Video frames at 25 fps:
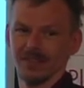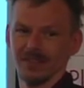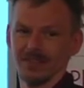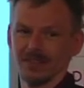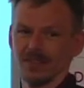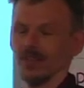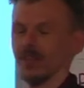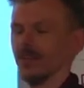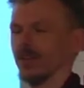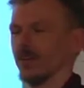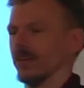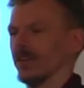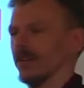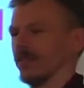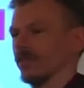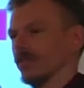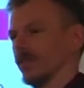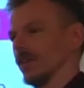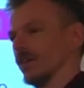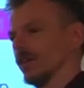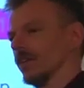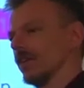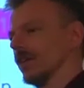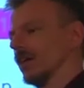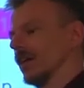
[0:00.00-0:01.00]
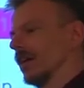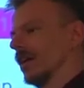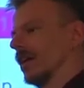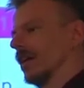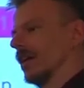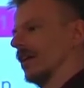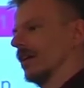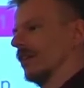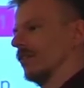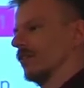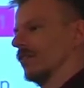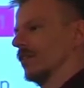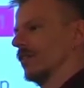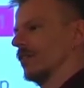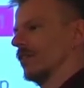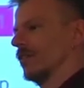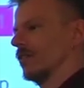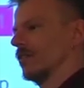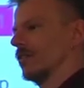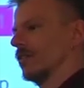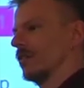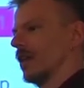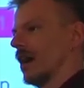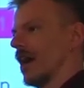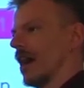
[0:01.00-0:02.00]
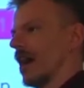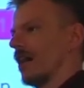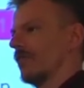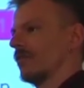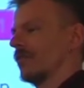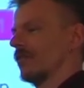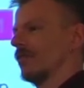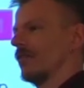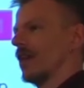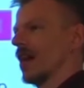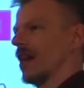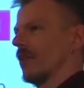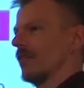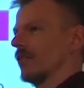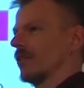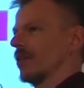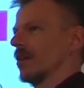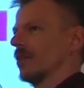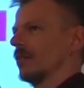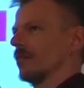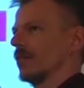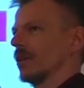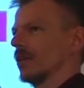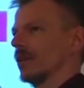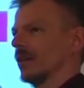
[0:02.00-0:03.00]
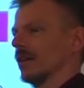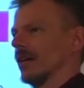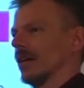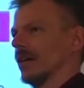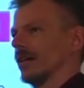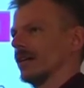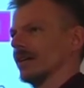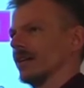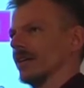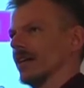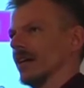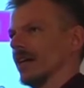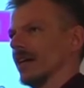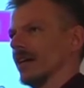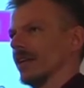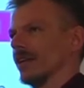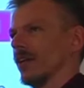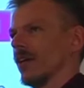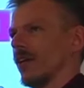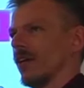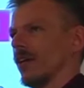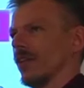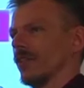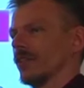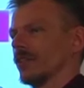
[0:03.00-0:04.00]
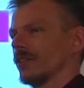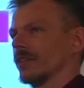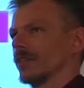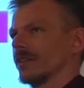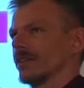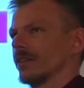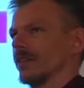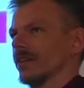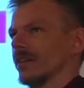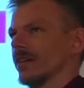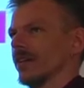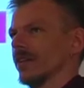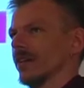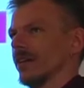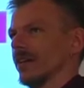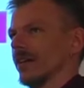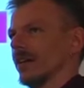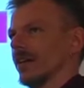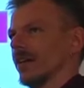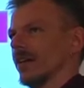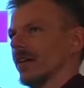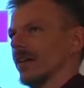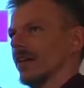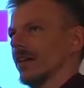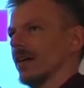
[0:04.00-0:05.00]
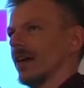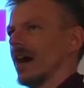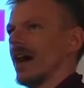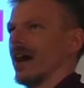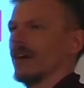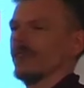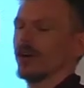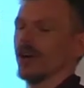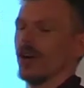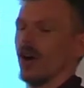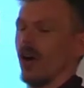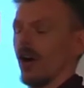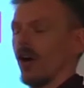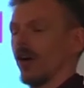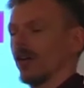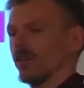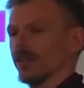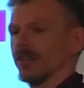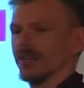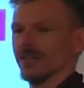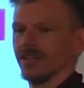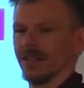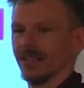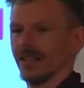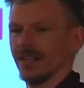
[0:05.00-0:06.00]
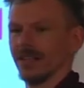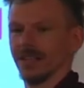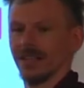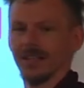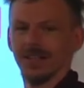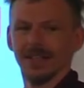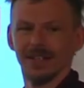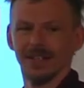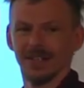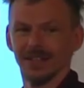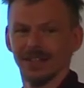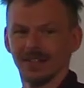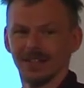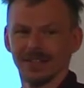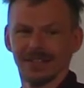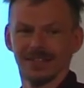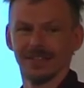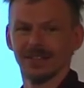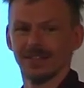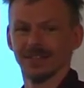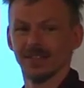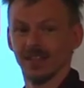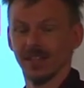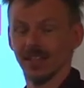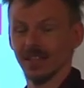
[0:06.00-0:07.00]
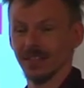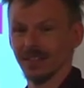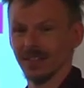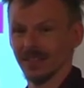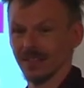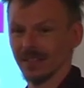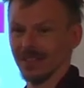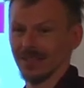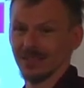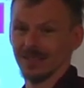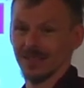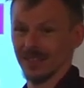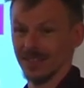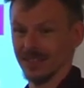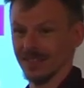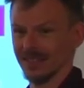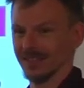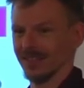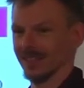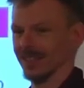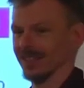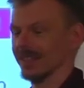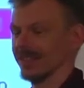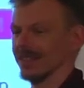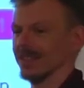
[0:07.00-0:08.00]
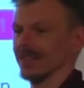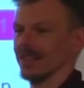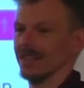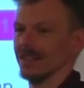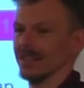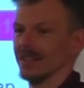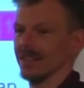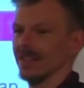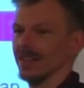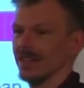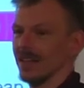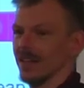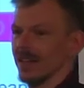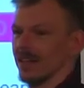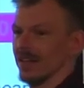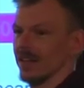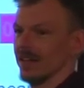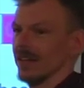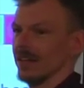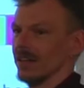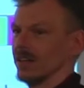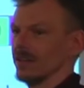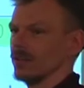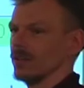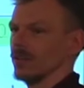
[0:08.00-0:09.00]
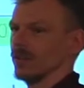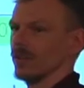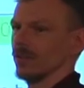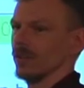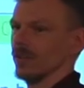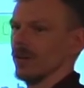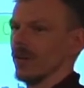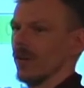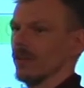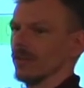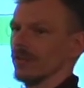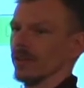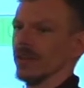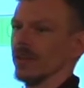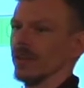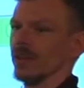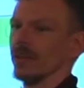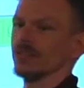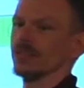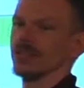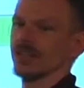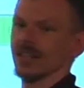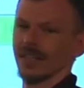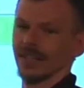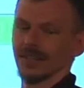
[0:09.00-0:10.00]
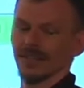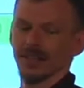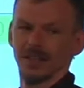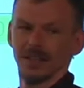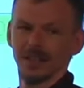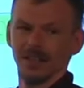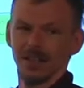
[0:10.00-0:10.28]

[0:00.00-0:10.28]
So if you have a variable and asks, have a guard telling you, is this an integer, is integer, you only look at